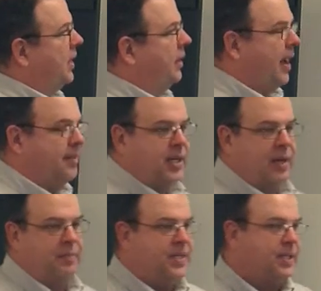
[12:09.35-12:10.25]

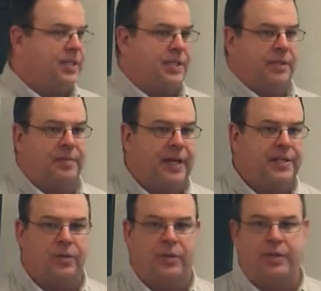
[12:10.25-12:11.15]
Livestock business, it
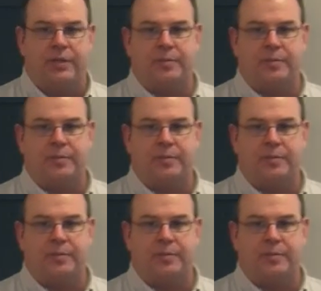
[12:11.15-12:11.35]
depends on the